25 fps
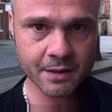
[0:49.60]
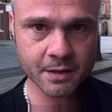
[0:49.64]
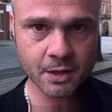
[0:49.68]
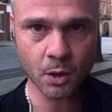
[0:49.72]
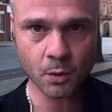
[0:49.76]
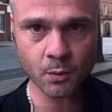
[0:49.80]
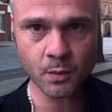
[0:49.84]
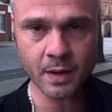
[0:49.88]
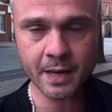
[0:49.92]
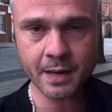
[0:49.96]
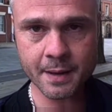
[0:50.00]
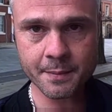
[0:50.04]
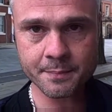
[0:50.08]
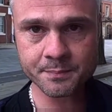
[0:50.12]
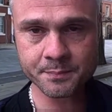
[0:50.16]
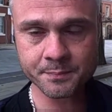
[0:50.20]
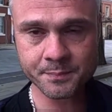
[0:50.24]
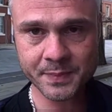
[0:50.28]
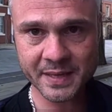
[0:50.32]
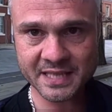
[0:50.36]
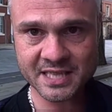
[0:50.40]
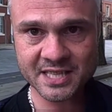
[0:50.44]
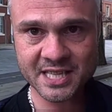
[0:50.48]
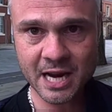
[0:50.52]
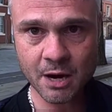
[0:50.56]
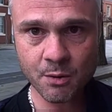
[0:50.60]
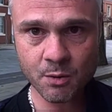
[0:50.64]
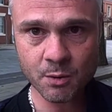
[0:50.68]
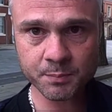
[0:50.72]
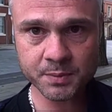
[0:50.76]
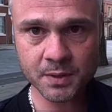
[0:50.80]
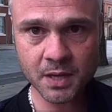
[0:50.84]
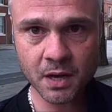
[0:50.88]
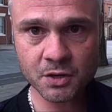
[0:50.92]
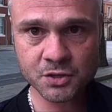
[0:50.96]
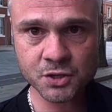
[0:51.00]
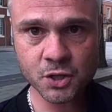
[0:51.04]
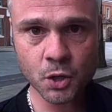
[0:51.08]
you know, um, big tower
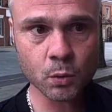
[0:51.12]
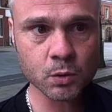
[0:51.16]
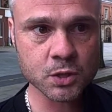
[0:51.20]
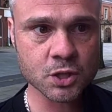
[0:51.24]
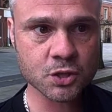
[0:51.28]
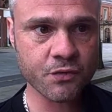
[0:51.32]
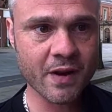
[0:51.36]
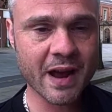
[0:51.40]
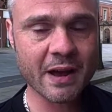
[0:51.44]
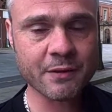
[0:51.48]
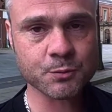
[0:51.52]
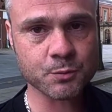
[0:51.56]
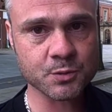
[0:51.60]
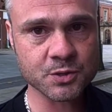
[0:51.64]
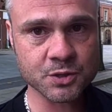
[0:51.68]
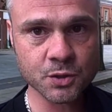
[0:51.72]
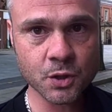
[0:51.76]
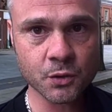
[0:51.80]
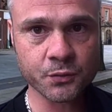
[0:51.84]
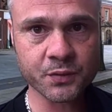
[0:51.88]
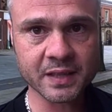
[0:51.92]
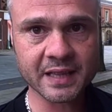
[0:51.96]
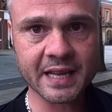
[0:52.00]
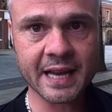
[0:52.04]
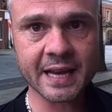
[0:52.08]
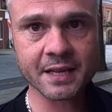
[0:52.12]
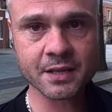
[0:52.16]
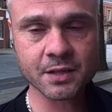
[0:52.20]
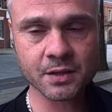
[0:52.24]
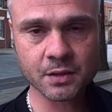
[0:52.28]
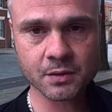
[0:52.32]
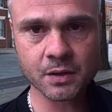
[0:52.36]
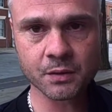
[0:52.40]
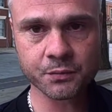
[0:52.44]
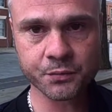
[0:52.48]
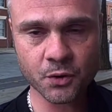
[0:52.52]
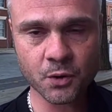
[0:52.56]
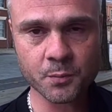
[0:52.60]
blocks. Old Trafford was nothing like,
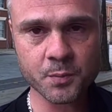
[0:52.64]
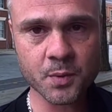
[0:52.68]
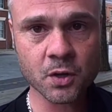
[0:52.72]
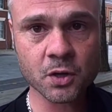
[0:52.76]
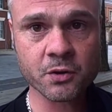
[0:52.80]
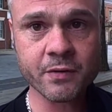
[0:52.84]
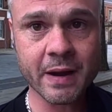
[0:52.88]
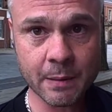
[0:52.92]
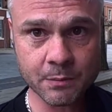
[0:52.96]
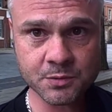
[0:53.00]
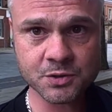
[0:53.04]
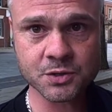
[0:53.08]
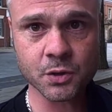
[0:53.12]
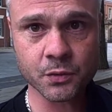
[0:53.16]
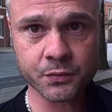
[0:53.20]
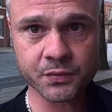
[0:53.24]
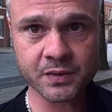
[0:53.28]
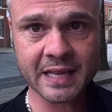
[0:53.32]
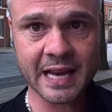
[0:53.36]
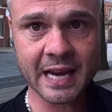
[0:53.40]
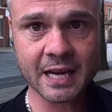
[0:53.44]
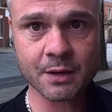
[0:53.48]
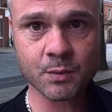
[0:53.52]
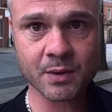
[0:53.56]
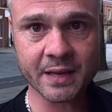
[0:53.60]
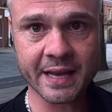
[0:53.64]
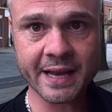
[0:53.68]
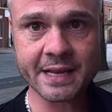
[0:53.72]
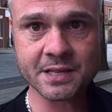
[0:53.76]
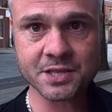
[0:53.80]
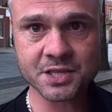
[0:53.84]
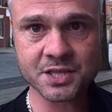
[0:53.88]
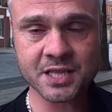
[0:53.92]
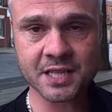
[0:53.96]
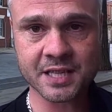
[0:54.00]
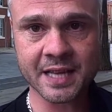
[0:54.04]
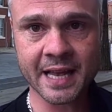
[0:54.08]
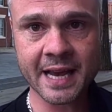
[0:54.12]
the football ground was nothing like what
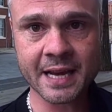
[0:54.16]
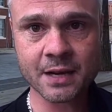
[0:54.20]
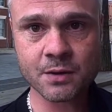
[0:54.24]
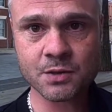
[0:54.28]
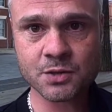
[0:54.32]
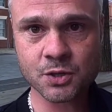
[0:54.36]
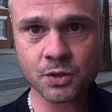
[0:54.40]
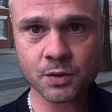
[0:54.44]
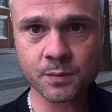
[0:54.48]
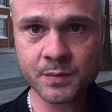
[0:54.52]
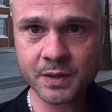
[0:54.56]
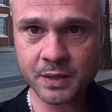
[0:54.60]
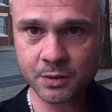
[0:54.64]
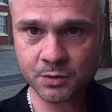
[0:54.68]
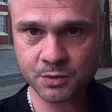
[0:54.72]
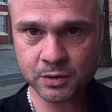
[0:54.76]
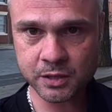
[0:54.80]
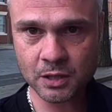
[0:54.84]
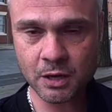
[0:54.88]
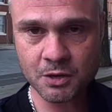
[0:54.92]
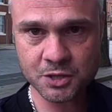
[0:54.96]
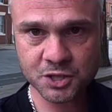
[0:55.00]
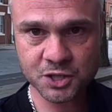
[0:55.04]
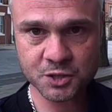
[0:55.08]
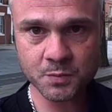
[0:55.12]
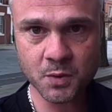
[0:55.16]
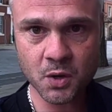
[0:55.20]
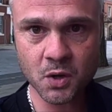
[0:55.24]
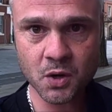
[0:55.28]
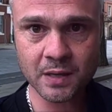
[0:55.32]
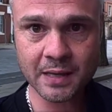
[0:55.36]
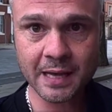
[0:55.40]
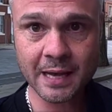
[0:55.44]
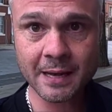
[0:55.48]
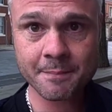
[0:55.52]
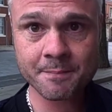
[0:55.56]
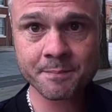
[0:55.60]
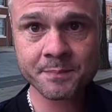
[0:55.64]
it is today, it was, it was a lot
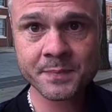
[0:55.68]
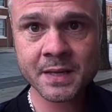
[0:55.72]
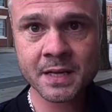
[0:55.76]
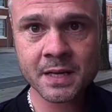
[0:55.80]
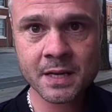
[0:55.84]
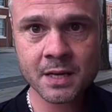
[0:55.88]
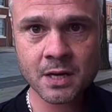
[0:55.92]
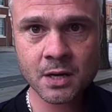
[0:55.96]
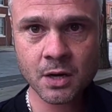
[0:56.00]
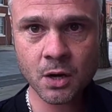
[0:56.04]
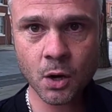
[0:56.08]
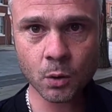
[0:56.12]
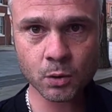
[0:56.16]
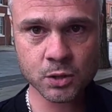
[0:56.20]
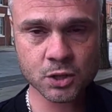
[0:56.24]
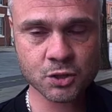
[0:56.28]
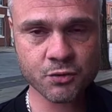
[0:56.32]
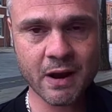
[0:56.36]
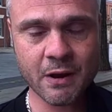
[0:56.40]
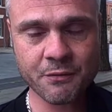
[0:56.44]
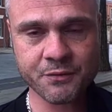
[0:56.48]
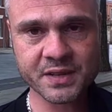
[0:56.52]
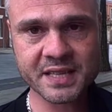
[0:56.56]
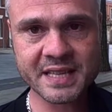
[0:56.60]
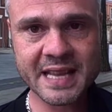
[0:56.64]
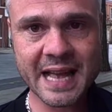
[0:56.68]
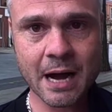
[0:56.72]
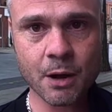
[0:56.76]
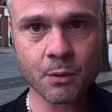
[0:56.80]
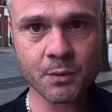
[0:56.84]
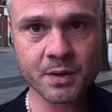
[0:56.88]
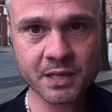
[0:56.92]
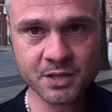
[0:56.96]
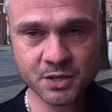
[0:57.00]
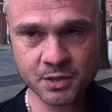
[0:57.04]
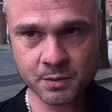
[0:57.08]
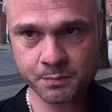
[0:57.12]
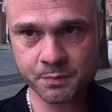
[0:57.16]
smaller. Old Trafford
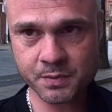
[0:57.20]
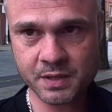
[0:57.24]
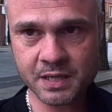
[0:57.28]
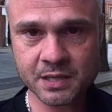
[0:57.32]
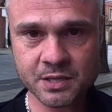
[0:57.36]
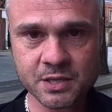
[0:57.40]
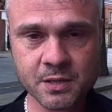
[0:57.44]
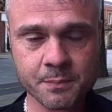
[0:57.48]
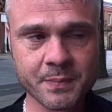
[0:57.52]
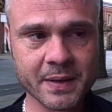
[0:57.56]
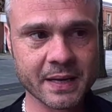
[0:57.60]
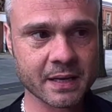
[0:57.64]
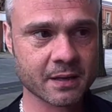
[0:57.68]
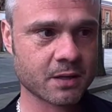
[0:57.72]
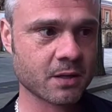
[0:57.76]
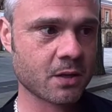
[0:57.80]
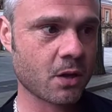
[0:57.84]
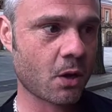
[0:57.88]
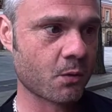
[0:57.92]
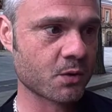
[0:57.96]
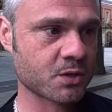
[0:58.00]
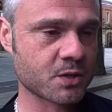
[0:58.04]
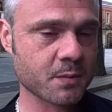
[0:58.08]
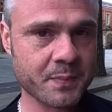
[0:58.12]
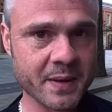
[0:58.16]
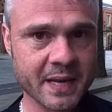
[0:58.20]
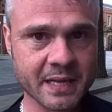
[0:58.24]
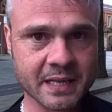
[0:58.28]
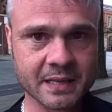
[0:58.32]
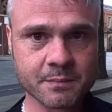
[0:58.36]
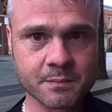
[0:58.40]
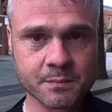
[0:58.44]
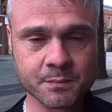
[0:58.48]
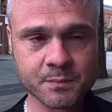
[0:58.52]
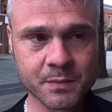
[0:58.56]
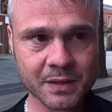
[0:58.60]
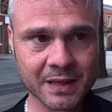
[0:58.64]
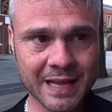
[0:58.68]
now, it's, it's a big, you know, it's big
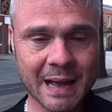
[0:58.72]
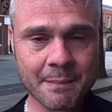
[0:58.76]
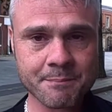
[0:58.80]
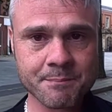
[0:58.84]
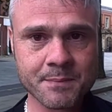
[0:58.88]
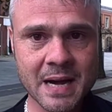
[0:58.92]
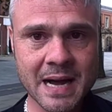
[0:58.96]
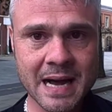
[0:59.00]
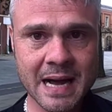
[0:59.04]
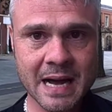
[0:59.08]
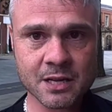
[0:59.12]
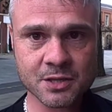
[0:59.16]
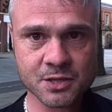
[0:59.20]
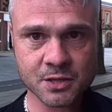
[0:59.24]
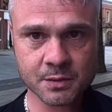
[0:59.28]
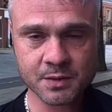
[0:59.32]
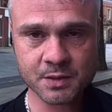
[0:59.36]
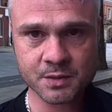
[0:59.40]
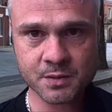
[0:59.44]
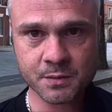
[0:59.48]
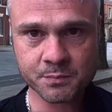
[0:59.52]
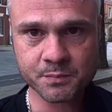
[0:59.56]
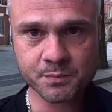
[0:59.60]
landmarks,